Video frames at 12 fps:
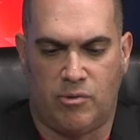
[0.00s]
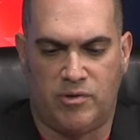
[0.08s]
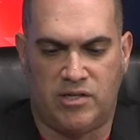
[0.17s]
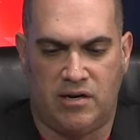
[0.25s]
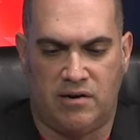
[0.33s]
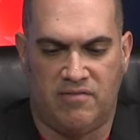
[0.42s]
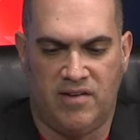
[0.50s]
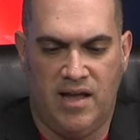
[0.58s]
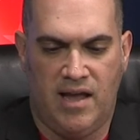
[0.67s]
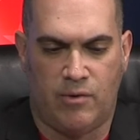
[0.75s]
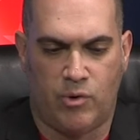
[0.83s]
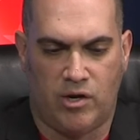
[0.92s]
Representative
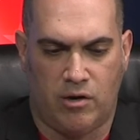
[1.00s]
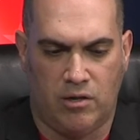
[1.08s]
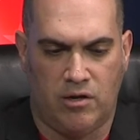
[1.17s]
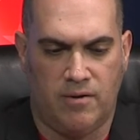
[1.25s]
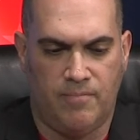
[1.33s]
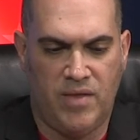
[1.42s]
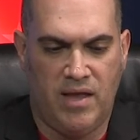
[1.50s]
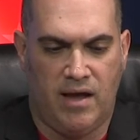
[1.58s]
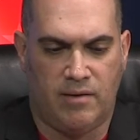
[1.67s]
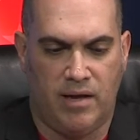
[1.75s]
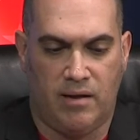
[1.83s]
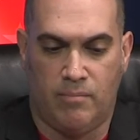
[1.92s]
Henry Cuellar,
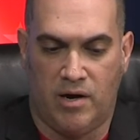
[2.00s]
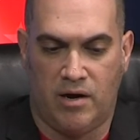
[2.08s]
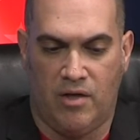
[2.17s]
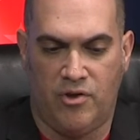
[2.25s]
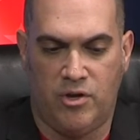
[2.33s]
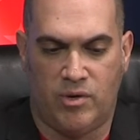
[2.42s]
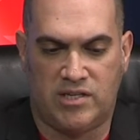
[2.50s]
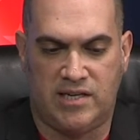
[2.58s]
uh, among other U.S.